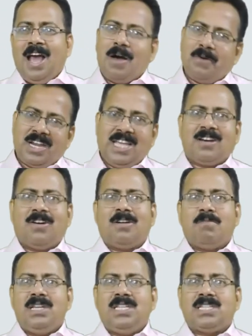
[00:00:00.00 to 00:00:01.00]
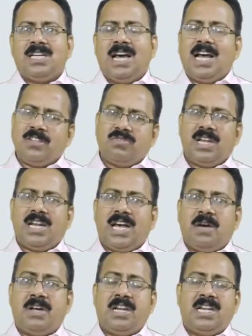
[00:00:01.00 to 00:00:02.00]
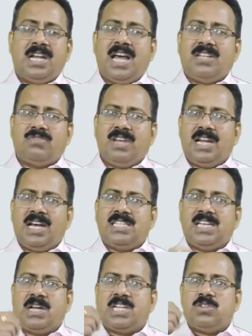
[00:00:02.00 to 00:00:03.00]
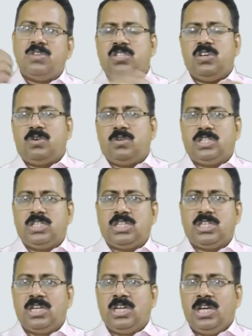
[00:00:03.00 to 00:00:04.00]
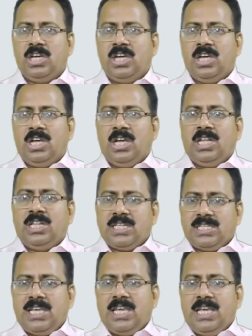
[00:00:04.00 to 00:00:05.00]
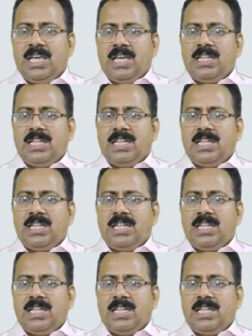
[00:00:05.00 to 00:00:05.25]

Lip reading: our economist as well as our sociologist, they say